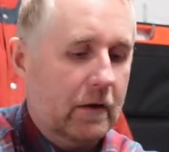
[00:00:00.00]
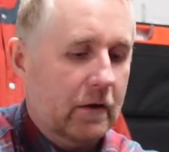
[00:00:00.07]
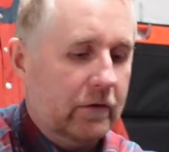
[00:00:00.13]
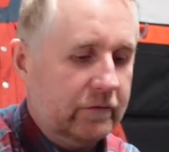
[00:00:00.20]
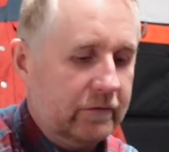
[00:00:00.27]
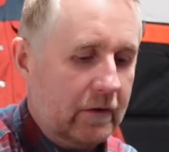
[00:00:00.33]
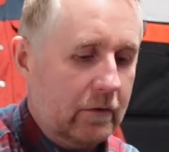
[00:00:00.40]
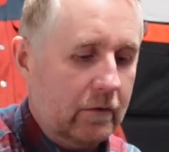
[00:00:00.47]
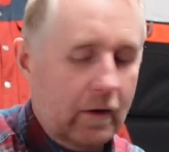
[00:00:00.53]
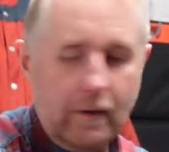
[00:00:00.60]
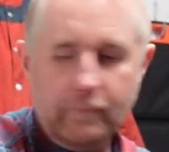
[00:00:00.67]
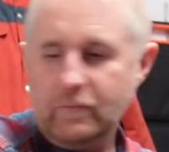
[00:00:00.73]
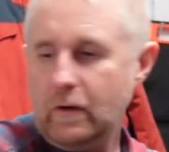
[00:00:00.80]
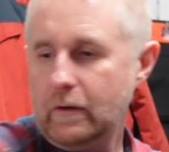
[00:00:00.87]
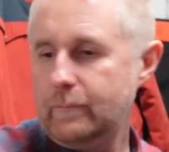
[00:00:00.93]
So
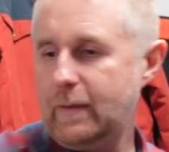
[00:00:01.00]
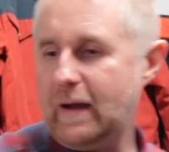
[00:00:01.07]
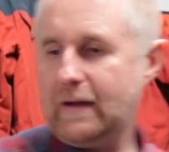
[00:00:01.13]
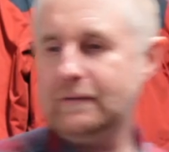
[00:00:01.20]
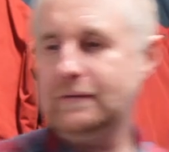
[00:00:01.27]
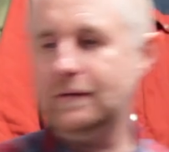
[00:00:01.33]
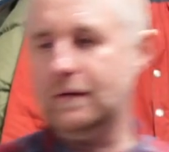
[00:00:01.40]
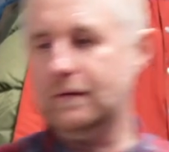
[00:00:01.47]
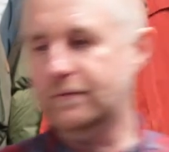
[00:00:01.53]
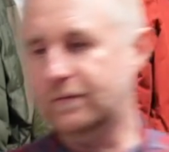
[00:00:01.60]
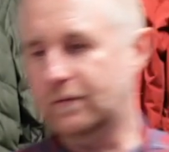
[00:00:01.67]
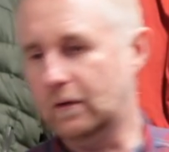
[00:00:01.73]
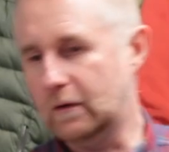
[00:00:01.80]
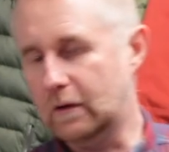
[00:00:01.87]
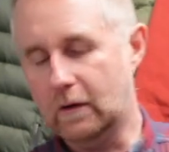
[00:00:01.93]
I'm kind of packed here
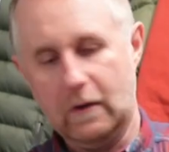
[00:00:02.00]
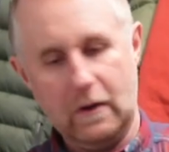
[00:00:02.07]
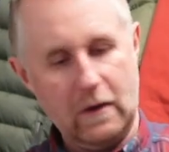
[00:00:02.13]
for